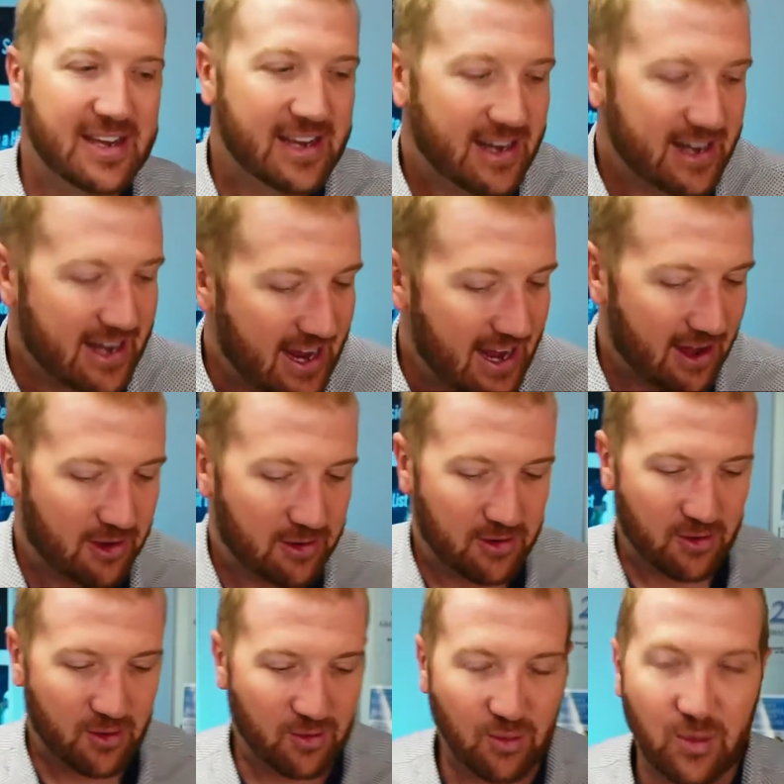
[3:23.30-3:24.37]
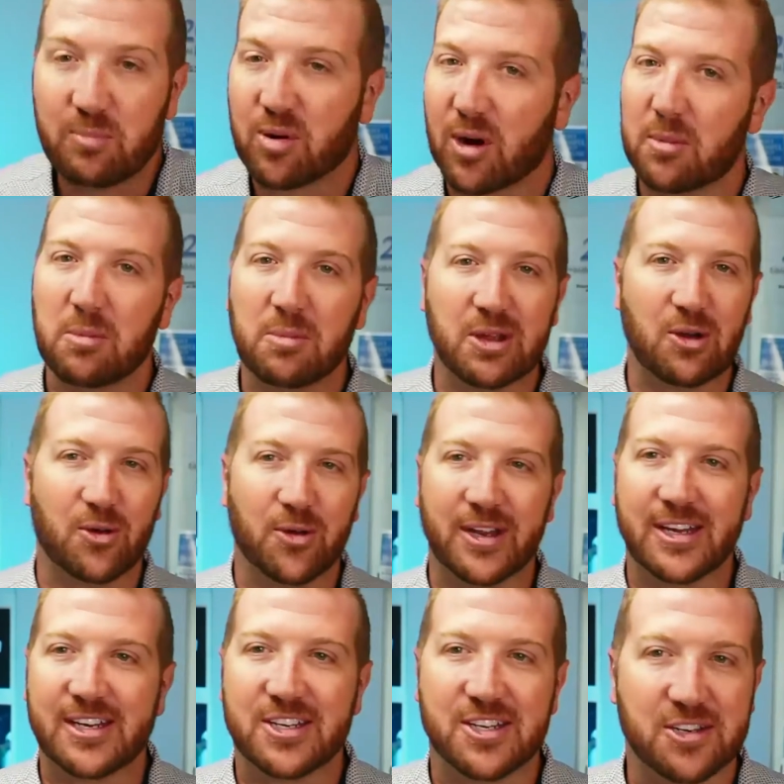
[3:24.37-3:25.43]
Now, we probably all
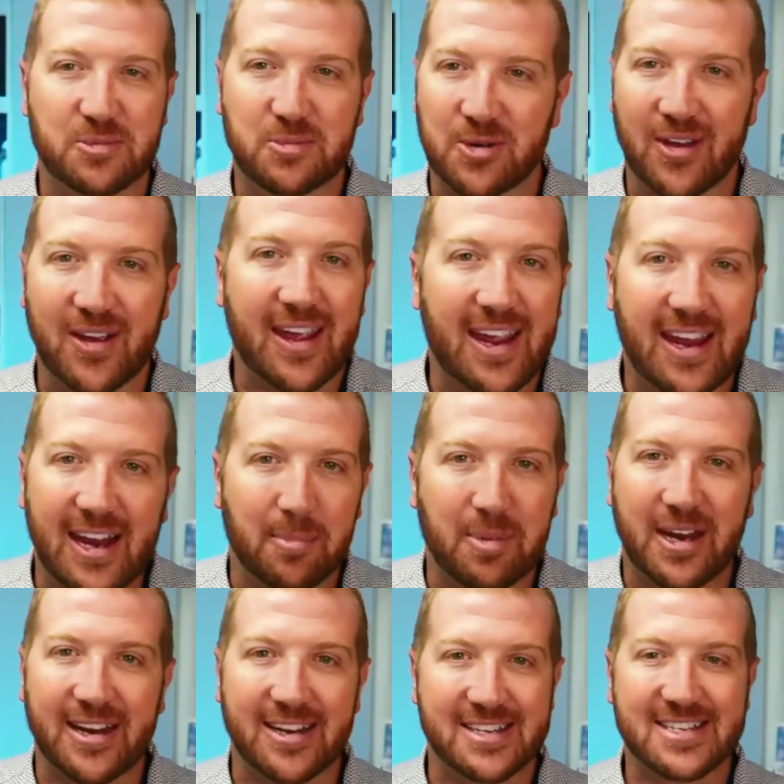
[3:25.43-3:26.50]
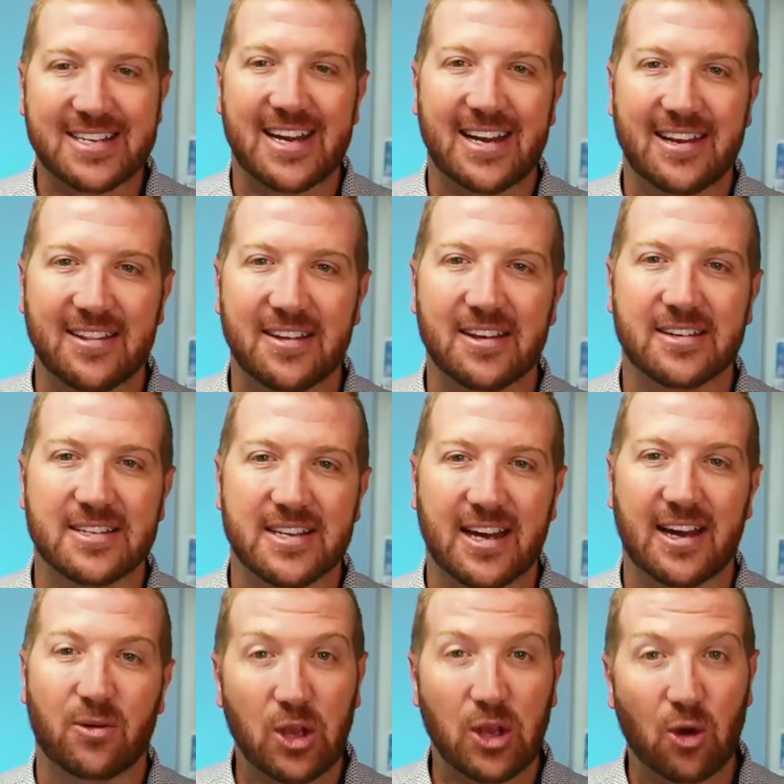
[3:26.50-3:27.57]
need to just put our hand up and understand that
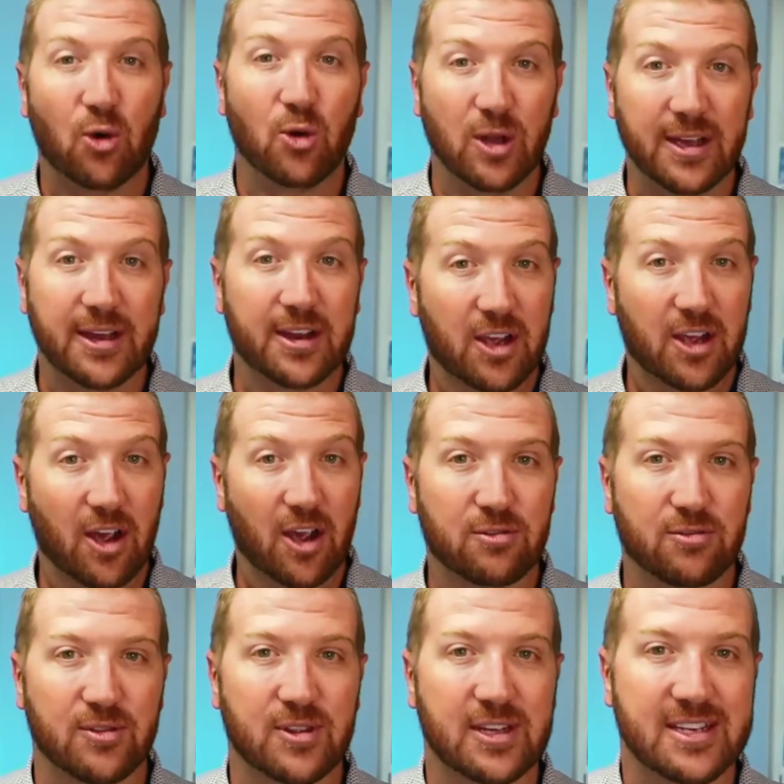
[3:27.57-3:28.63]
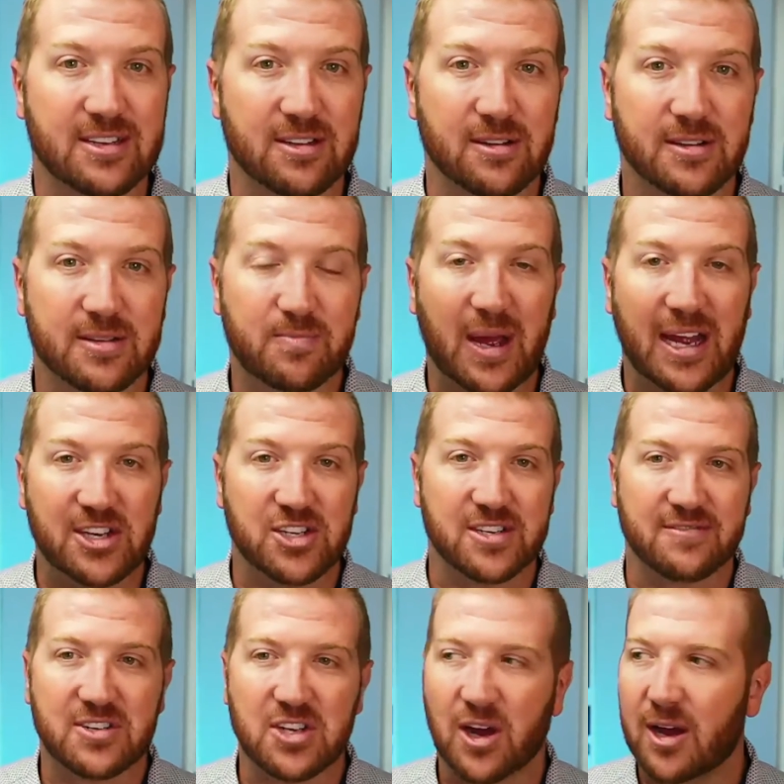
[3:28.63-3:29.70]
we all are going to go through these little patches
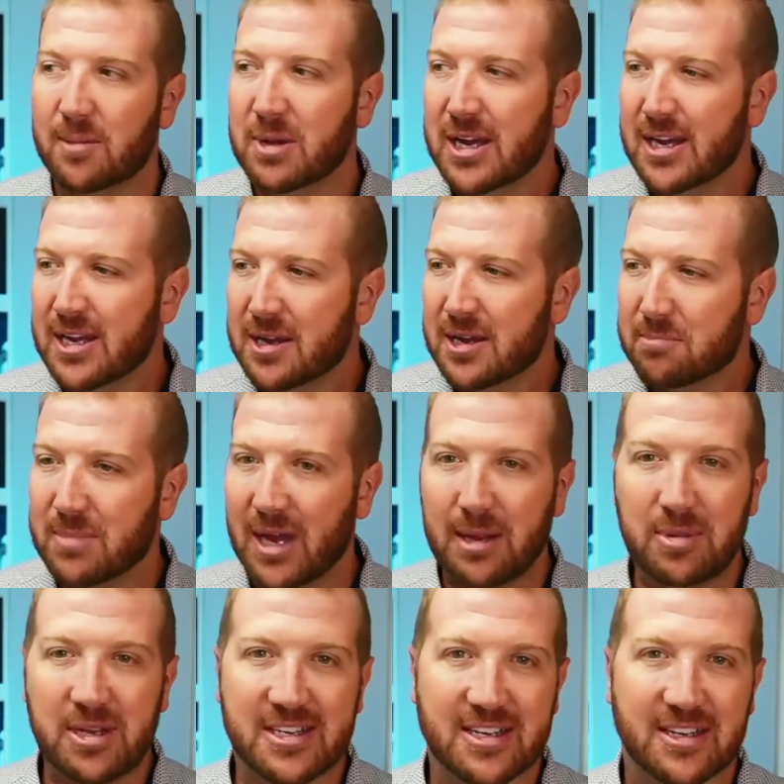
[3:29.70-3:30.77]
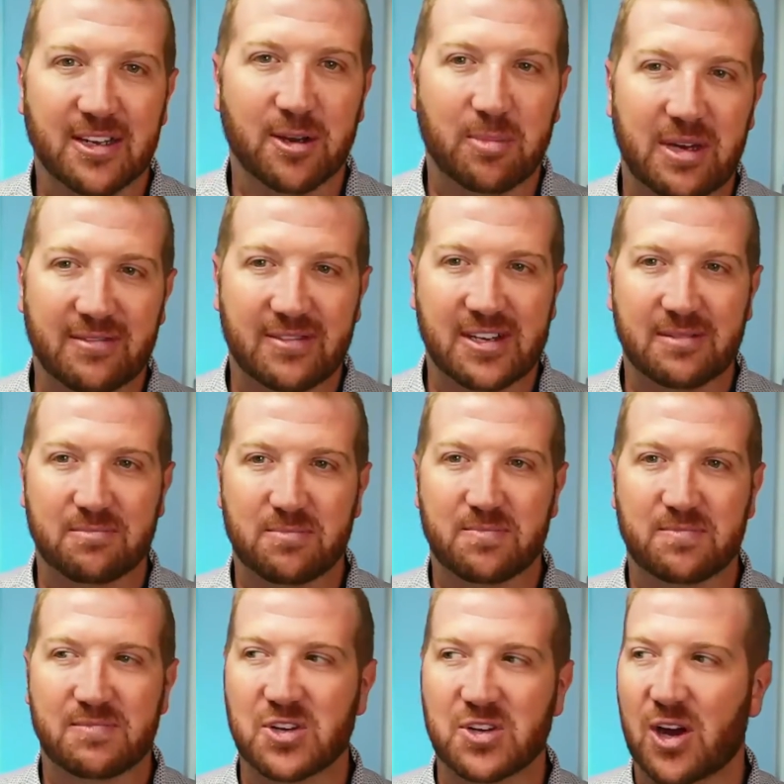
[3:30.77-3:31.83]
of time. Maybe it's a little bit of a
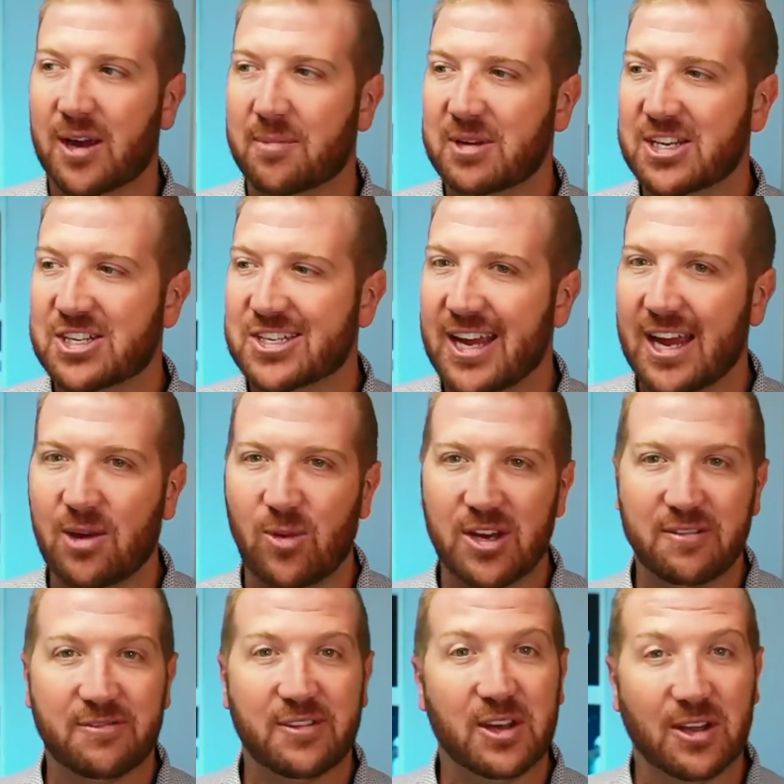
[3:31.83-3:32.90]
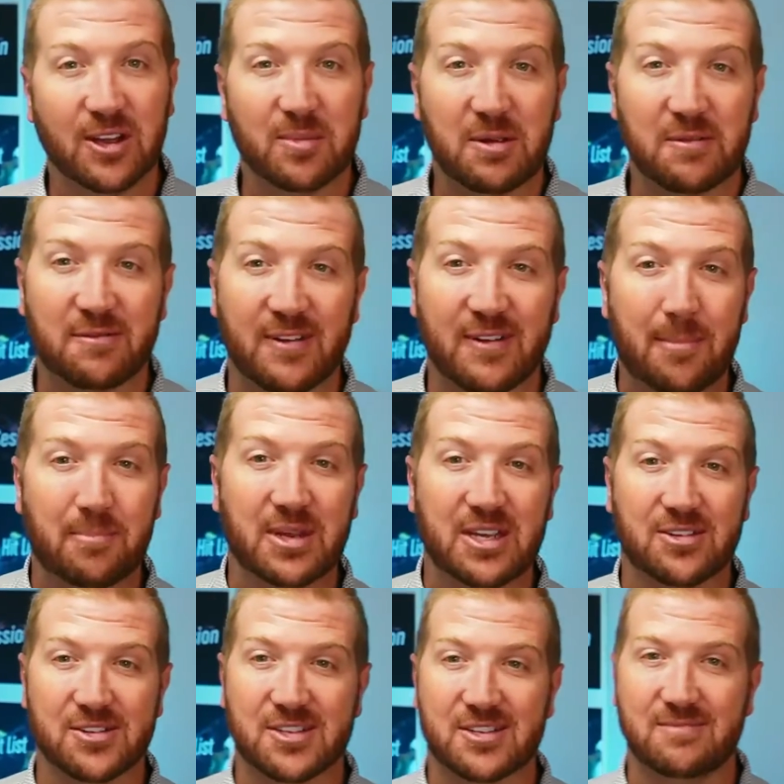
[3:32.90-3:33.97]
time each day when you feel a bit flat
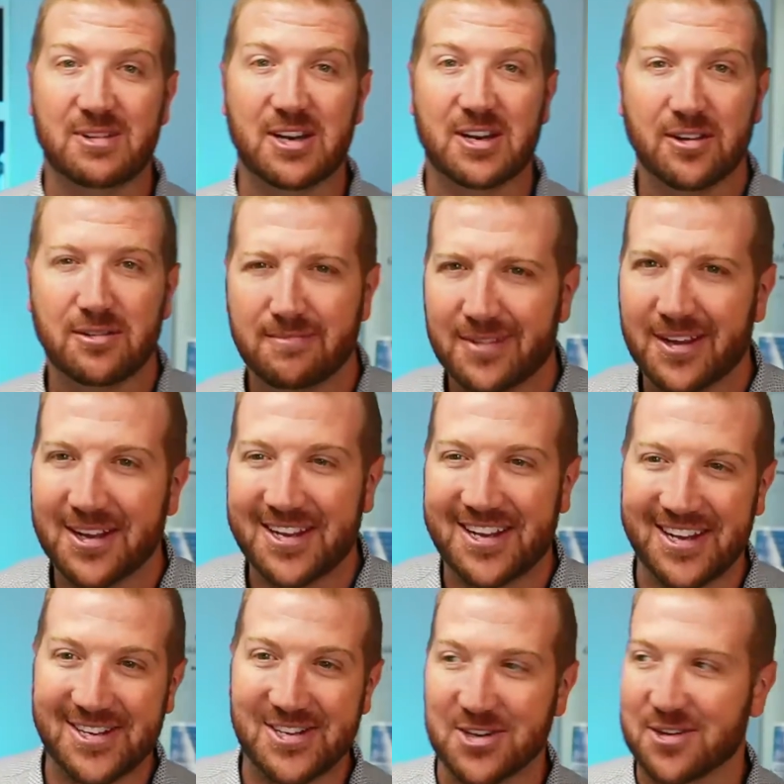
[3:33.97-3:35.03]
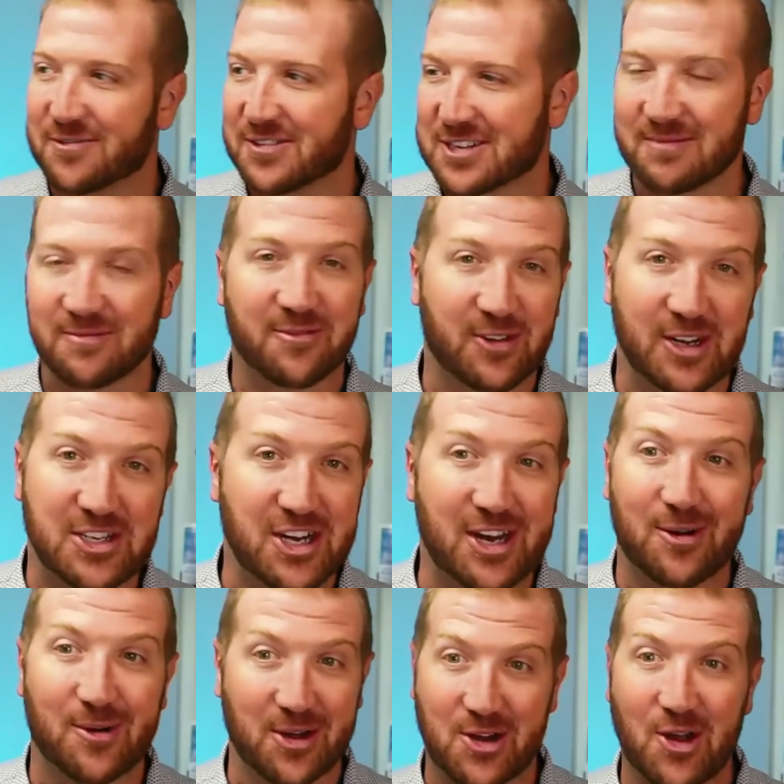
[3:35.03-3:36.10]
because, you're due for some fresh
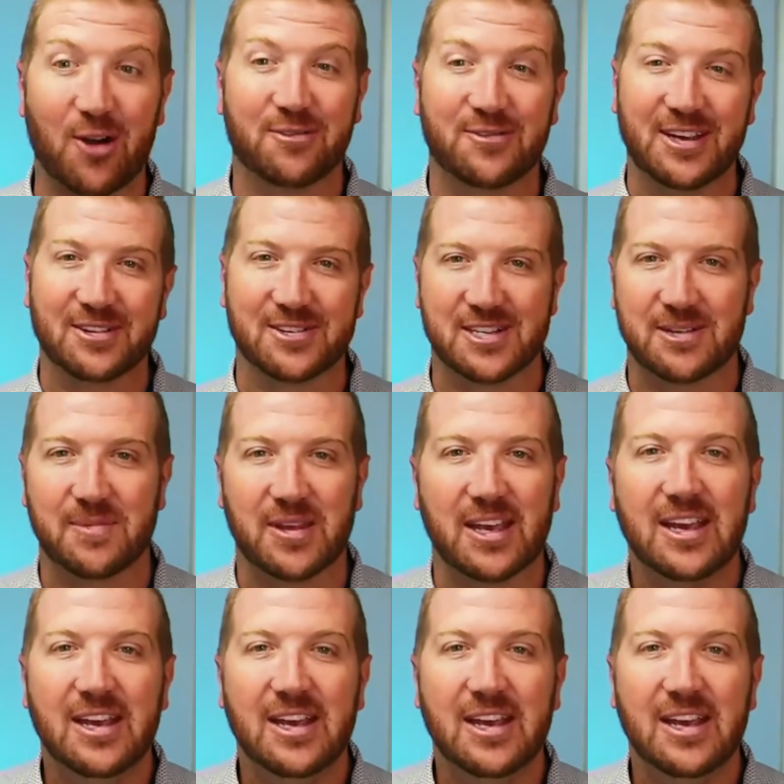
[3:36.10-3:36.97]
air or a coffee or something.